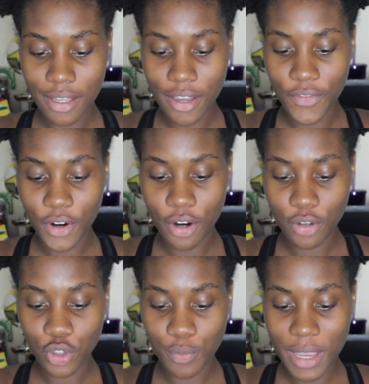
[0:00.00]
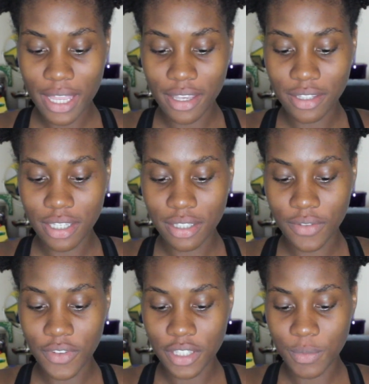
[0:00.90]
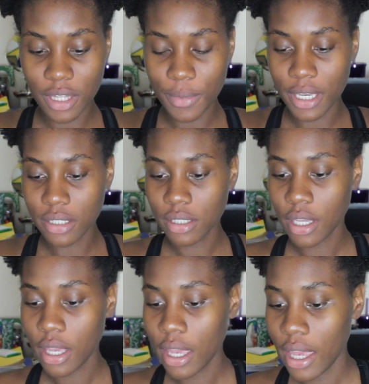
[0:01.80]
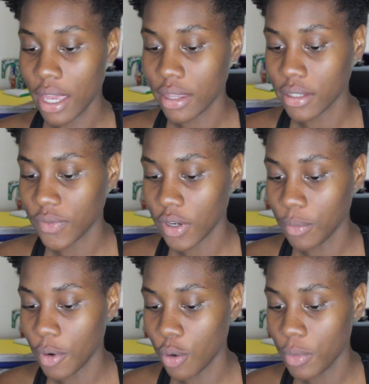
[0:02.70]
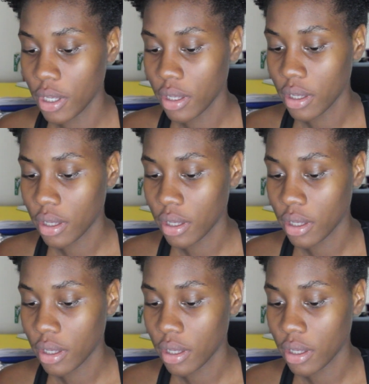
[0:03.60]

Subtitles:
The CoverGirl True Matte ND60 fits me the best at this very moment.